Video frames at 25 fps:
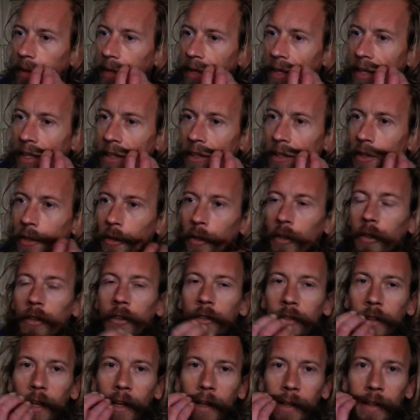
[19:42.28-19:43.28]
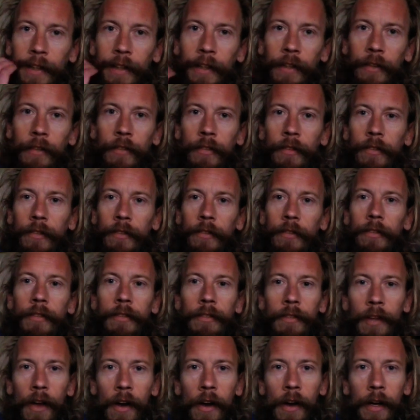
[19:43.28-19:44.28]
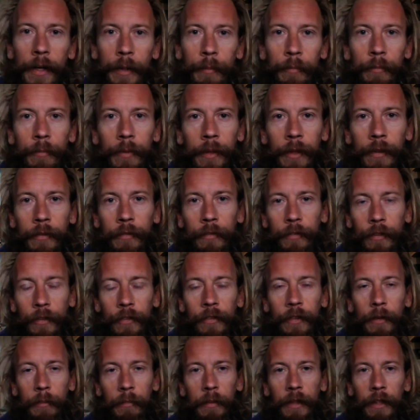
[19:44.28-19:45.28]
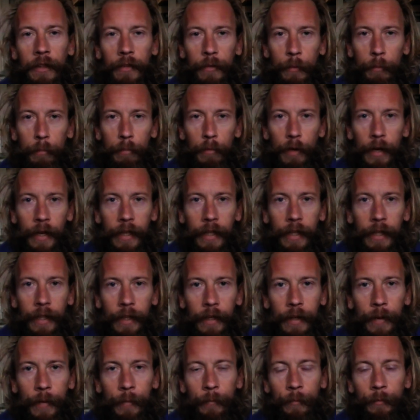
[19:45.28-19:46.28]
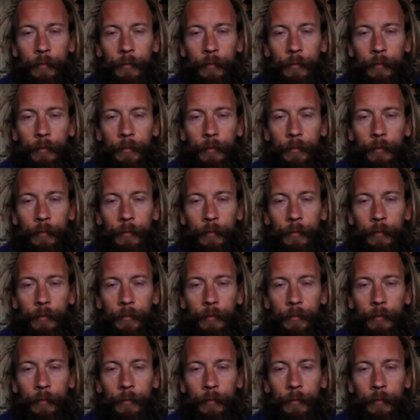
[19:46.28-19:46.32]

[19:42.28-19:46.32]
it looks like it's time for something to break,